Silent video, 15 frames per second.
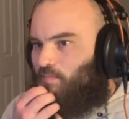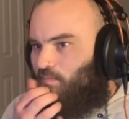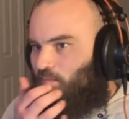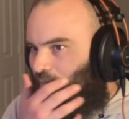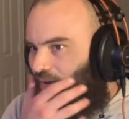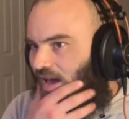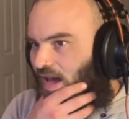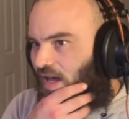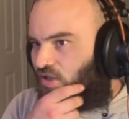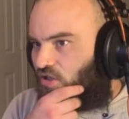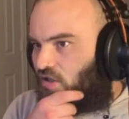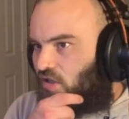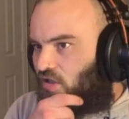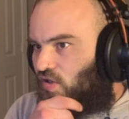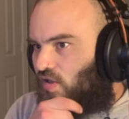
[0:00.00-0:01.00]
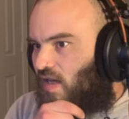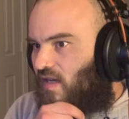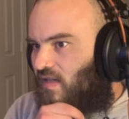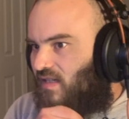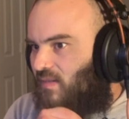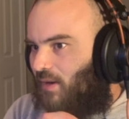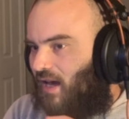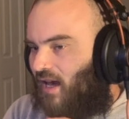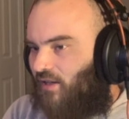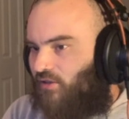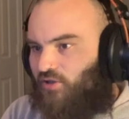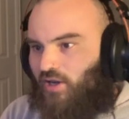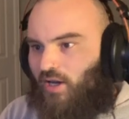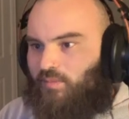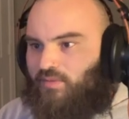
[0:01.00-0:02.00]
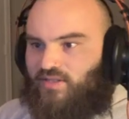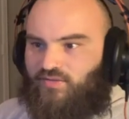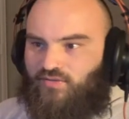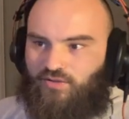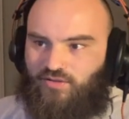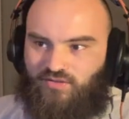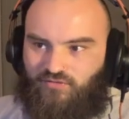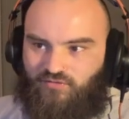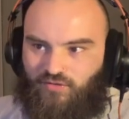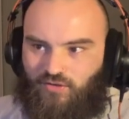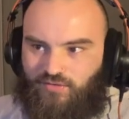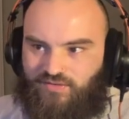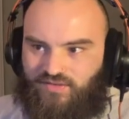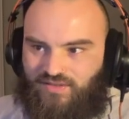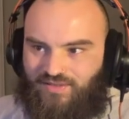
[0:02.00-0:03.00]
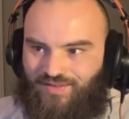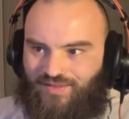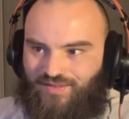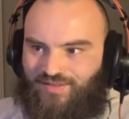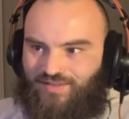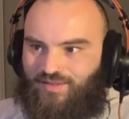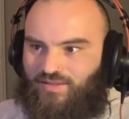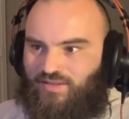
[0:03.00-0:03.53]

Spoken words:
patch, initialized patch, Omnisphere defaults to this